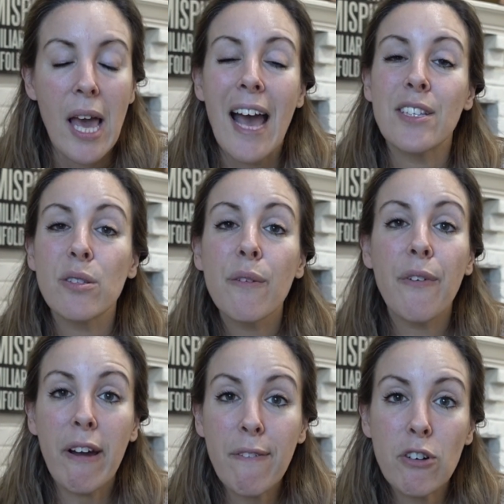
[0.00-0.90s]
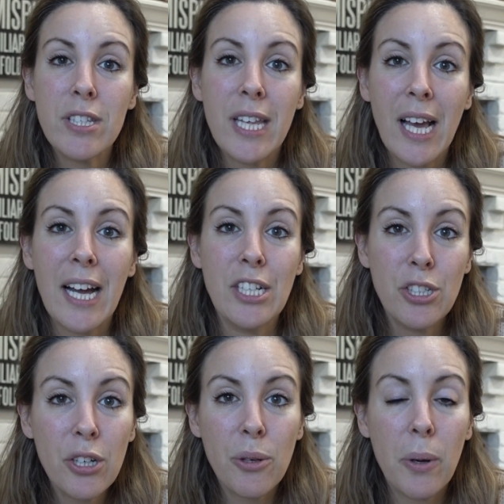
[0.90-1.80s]
And so the very first thing I
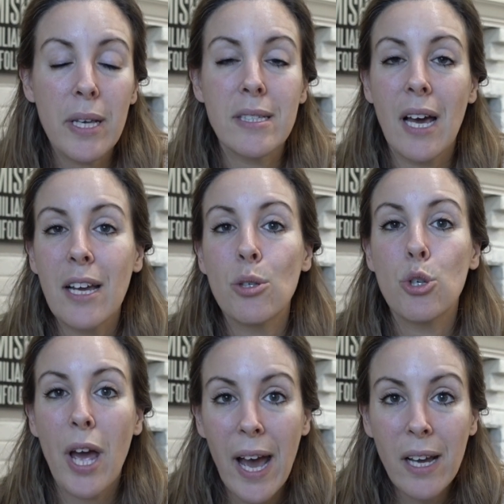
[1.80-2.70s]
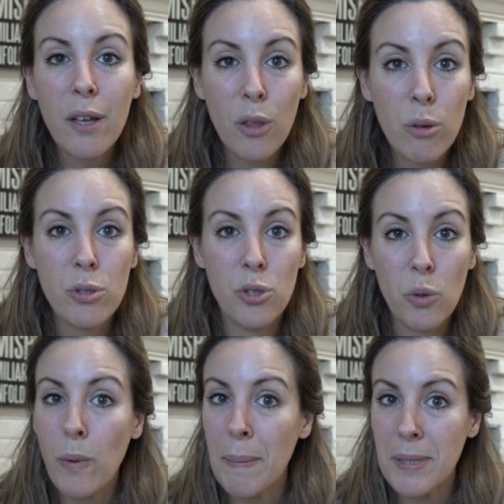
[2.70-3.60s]
do is I check those
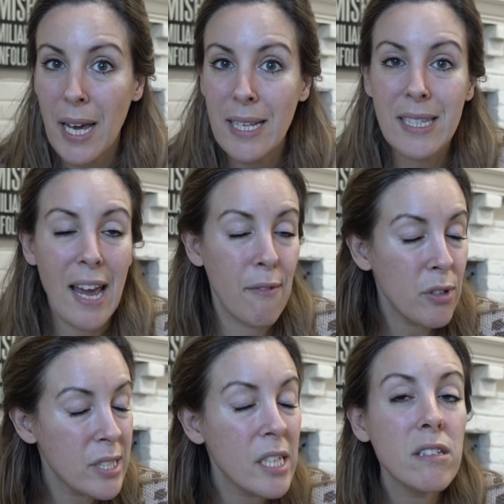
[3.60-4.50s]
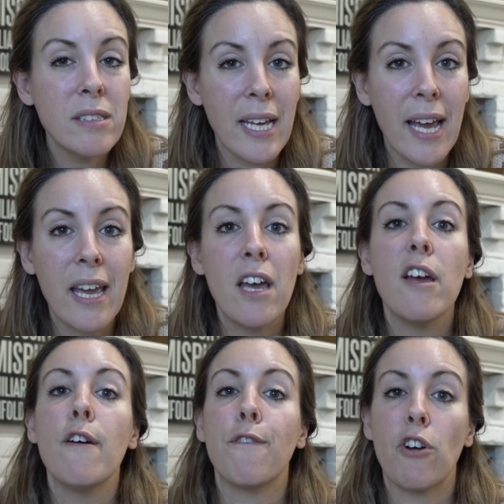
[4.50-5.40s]
new websites every single day
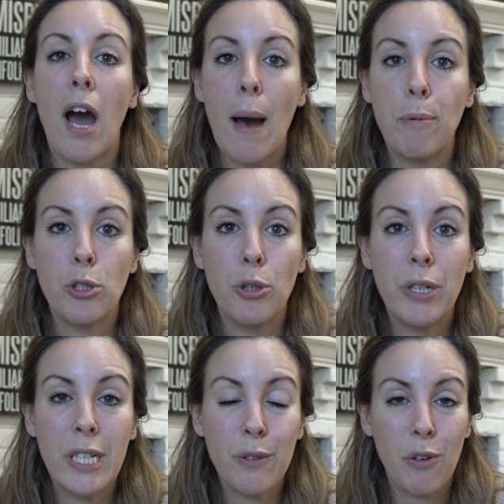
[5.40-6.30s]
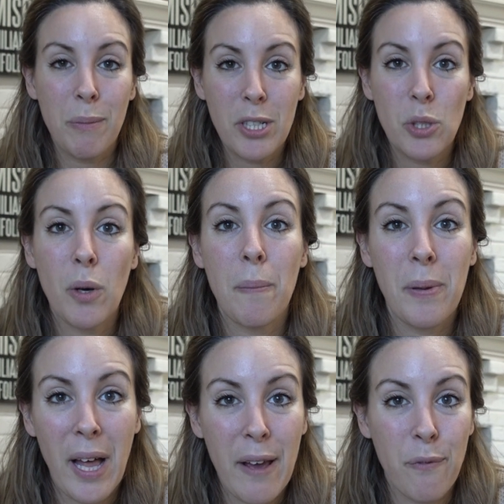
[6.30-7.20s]
for opportunities for me to
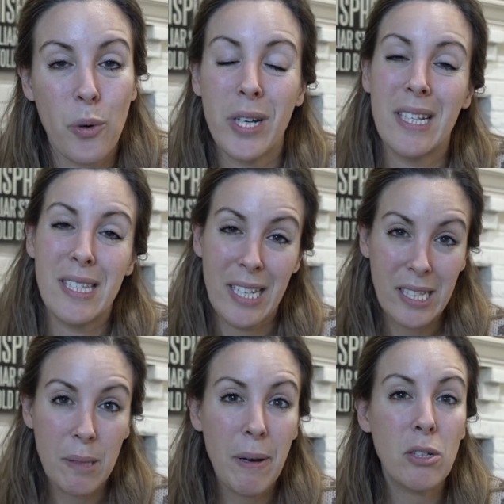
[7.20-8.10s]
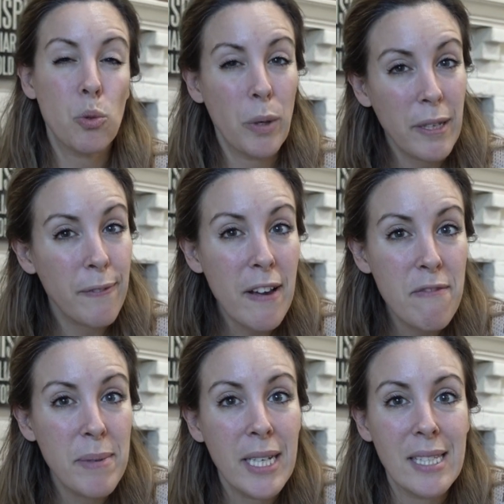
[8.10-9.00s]
apply for. It takes about
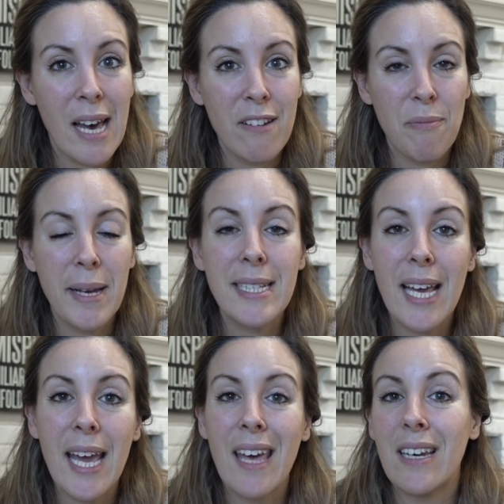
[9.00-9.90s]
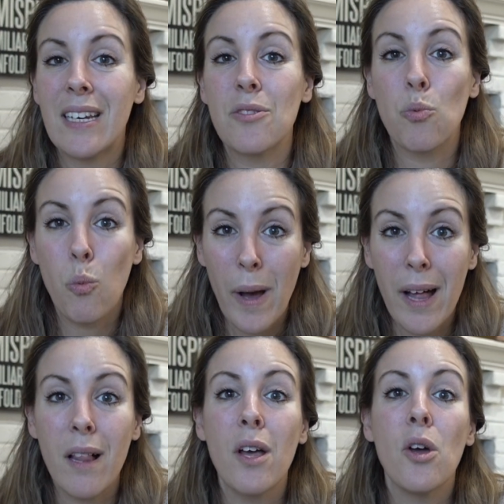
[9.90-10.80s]
25 minutes out of my day, and it is
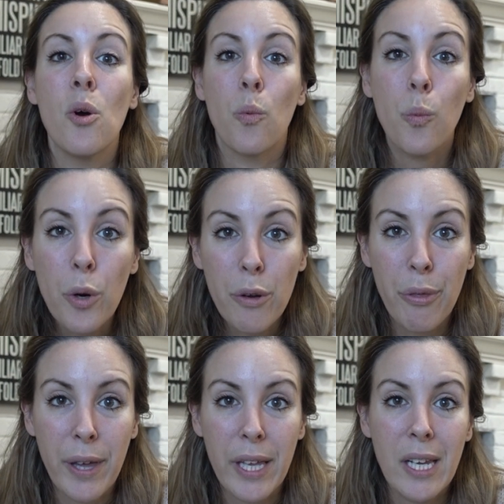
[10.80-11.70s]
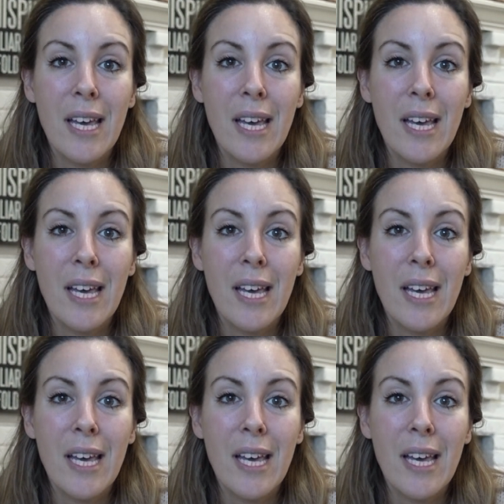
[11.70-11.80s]
well worth it.